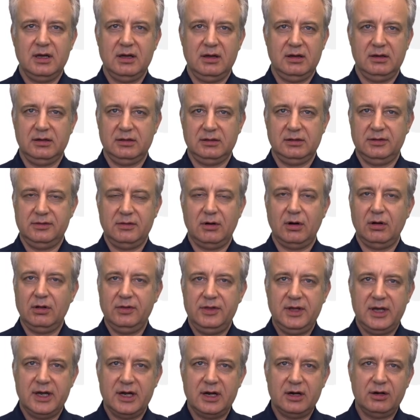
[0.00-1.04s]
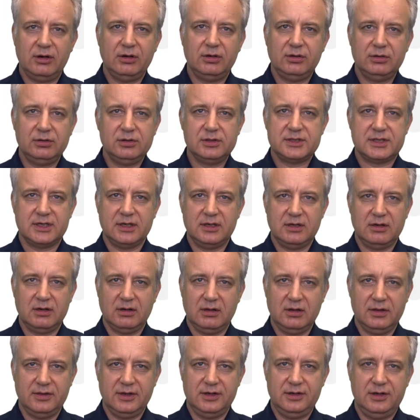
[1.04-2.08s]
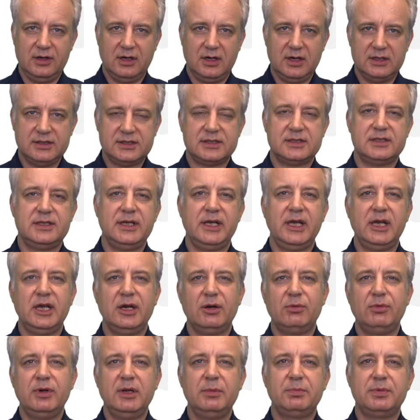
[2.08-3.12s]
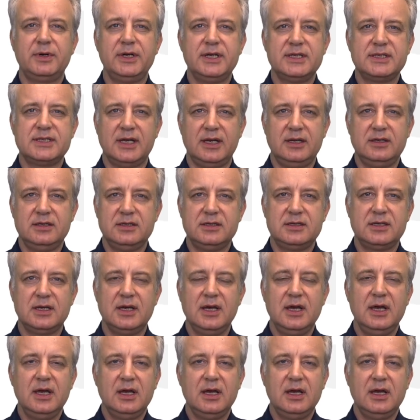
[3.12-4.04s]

all the arrows and all the dots, they represent